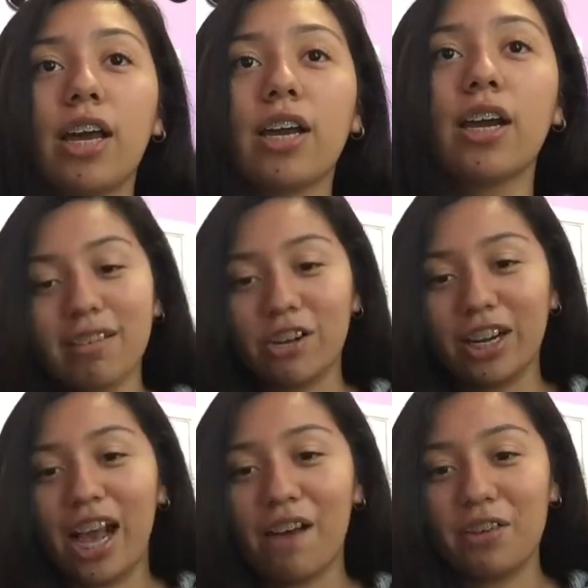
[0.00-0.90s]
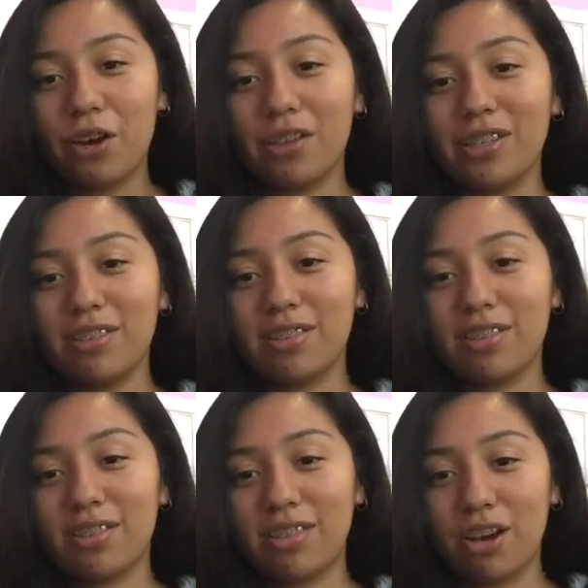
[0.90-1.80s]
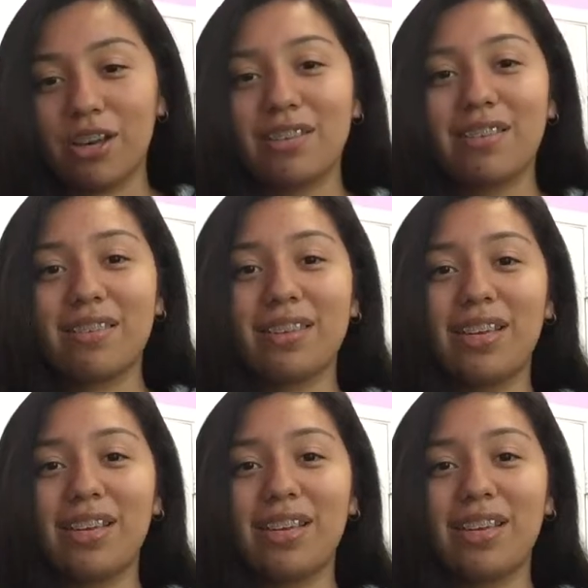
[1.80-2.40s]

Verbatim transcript: Like started having all these thoughts